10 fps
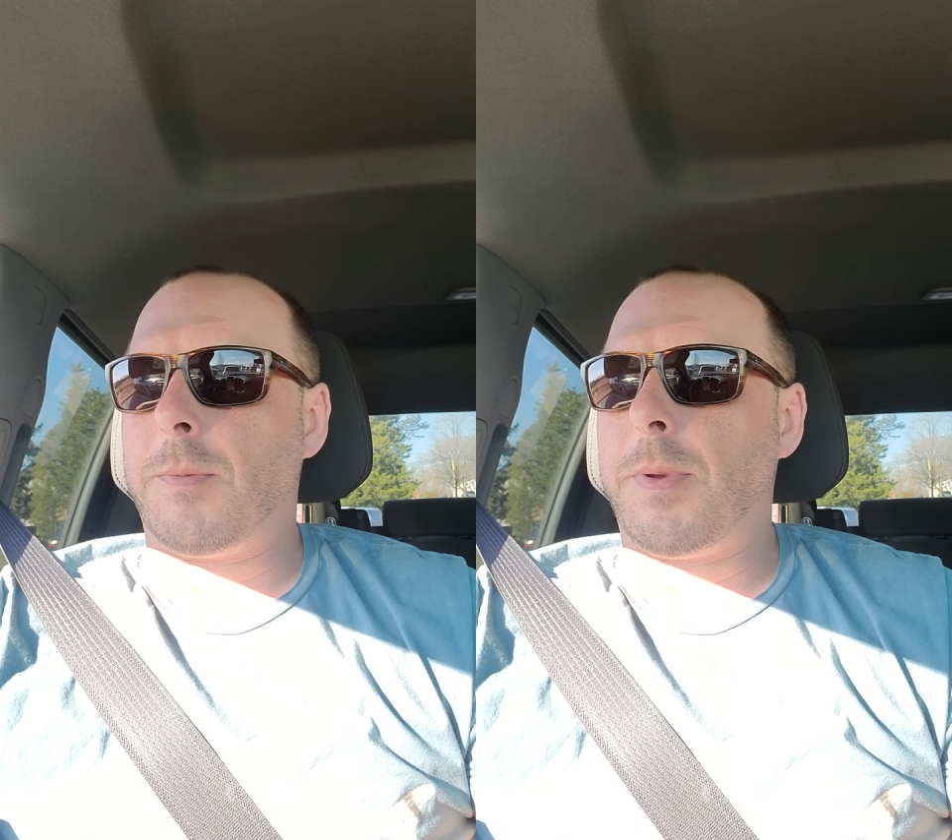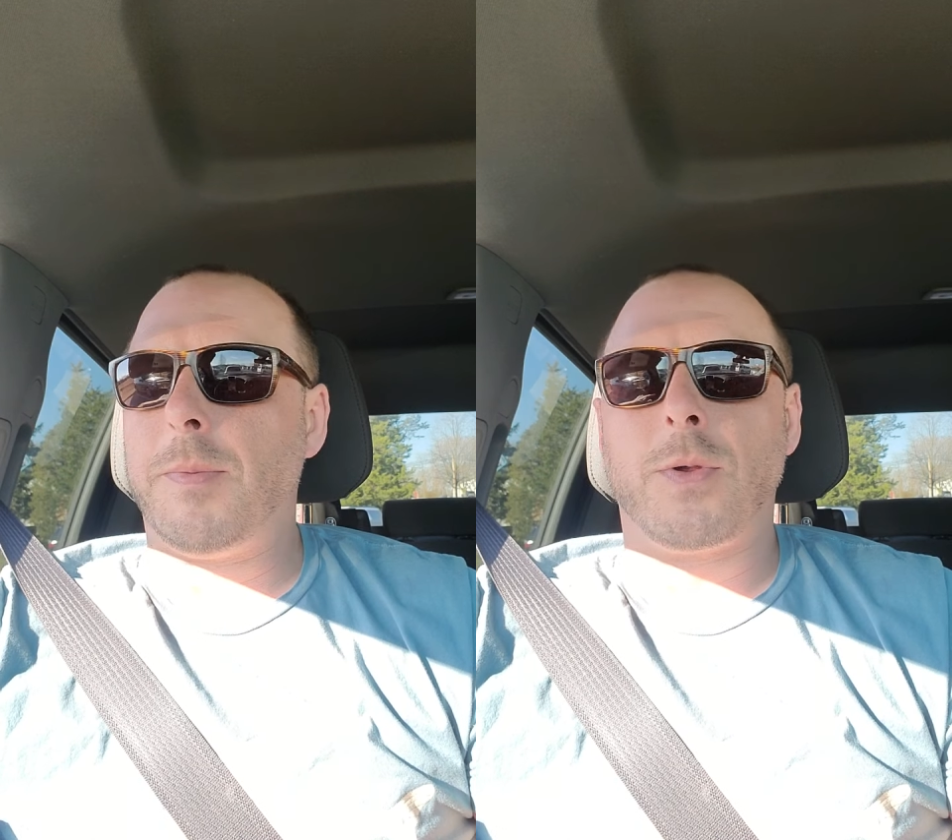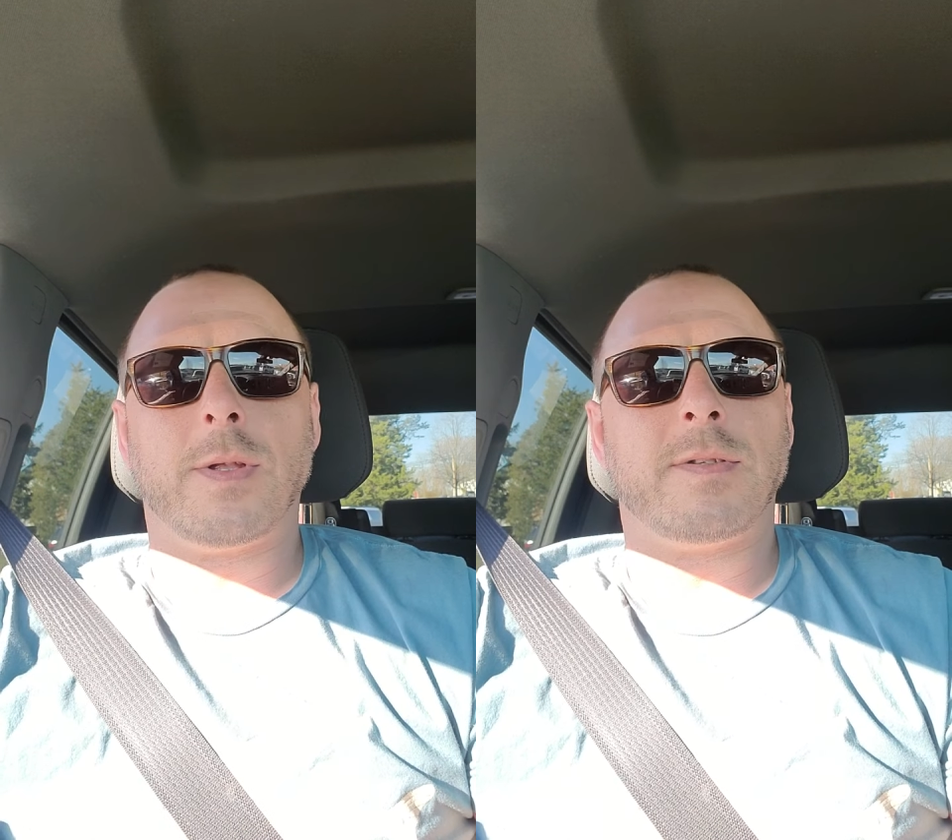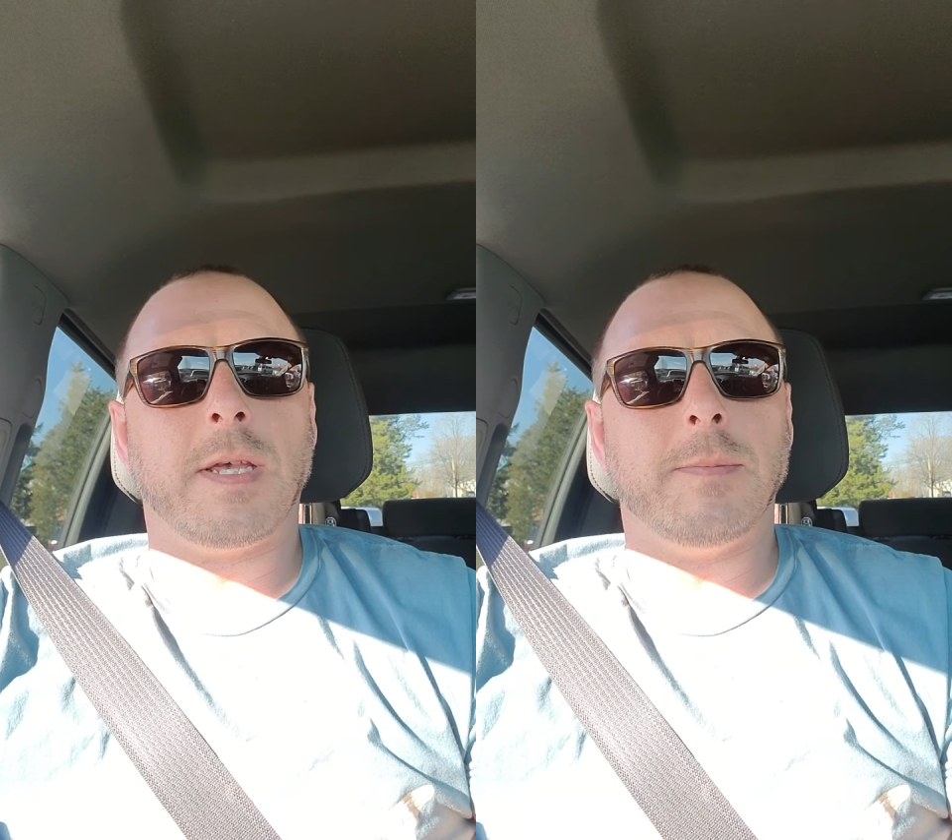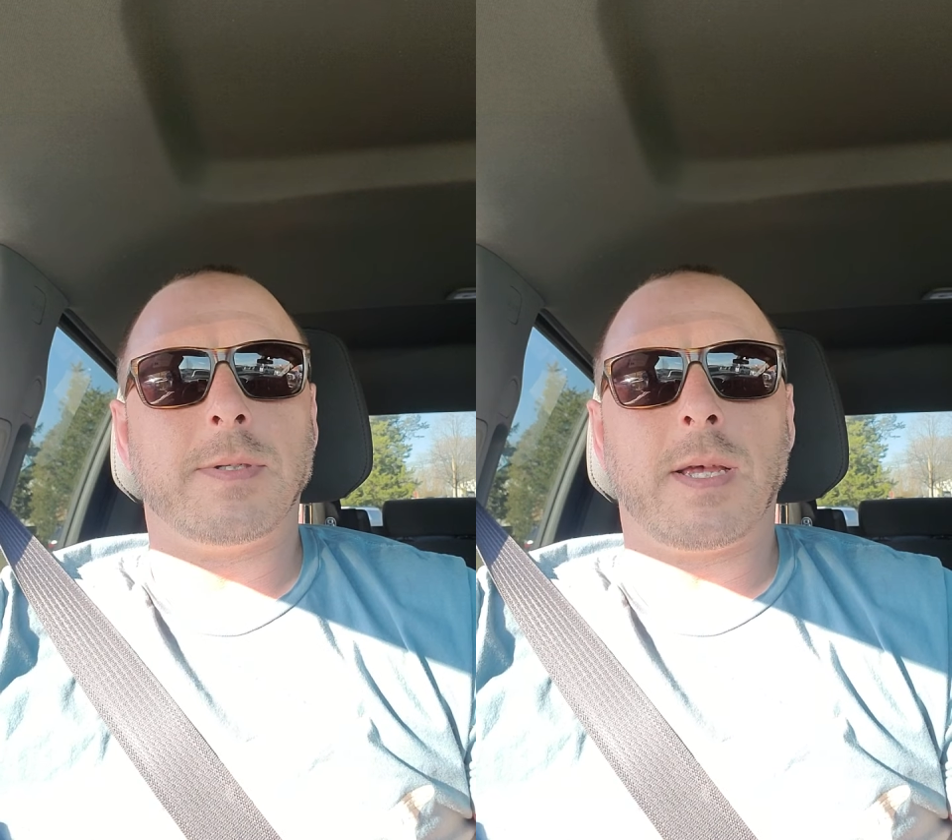people of the
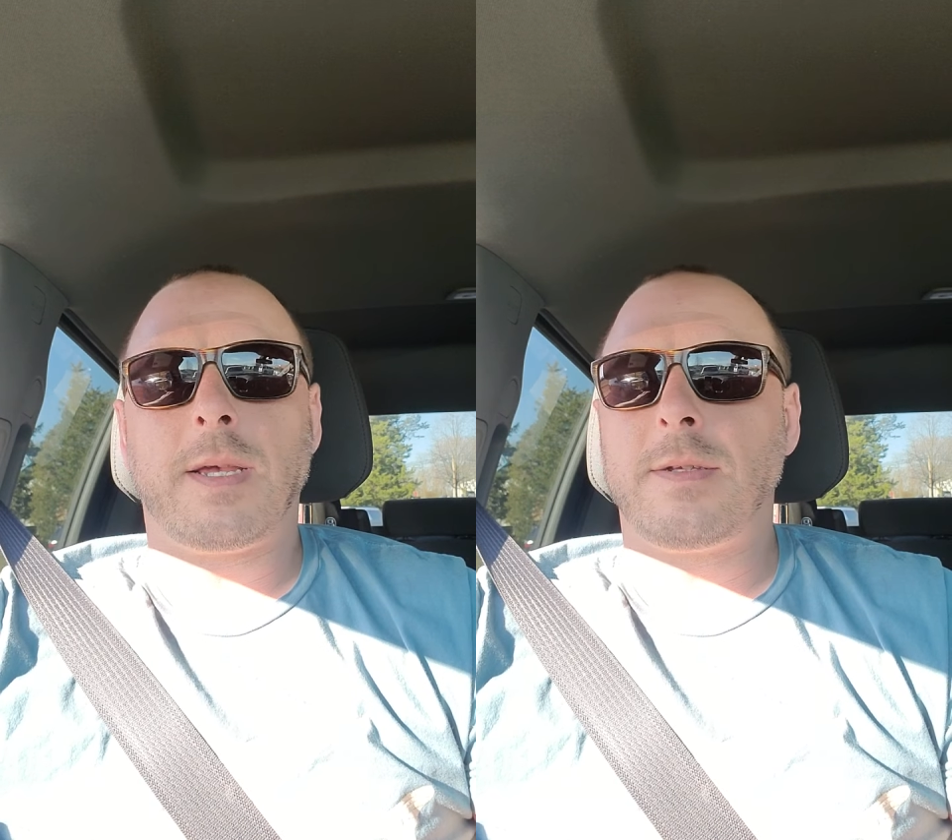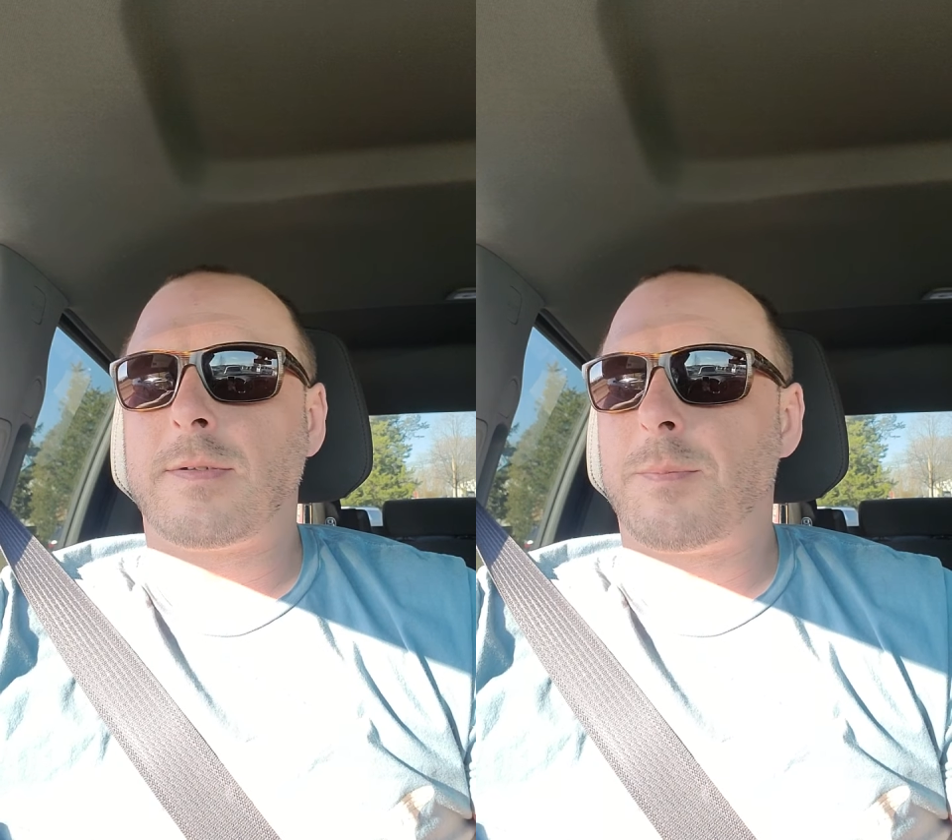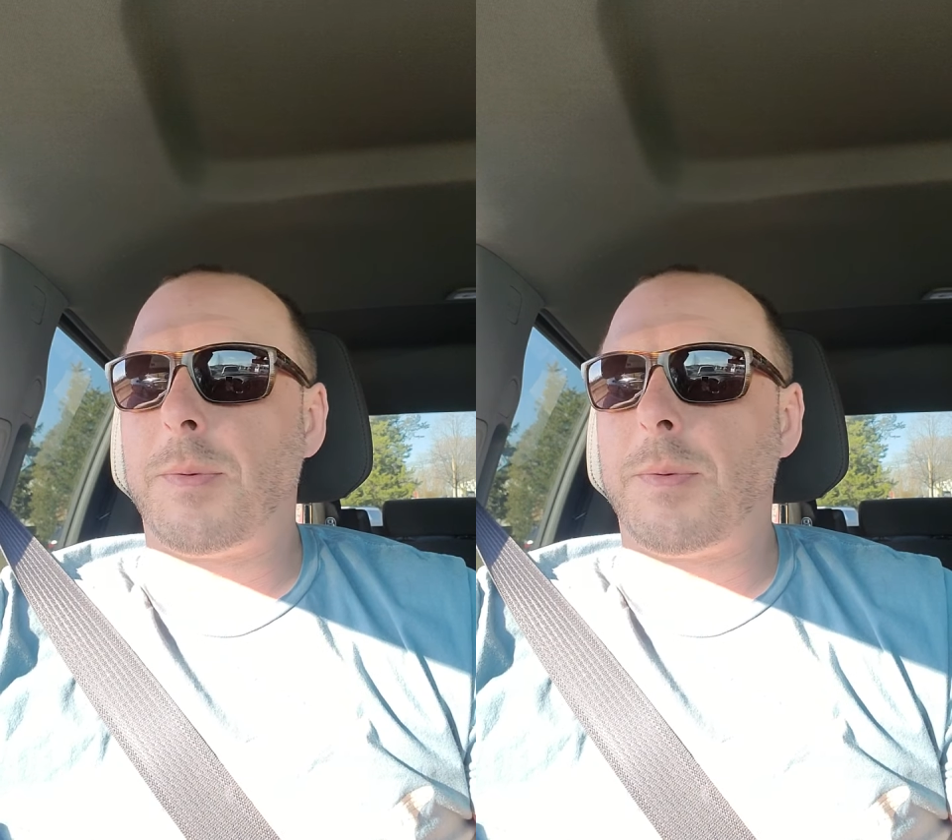same size,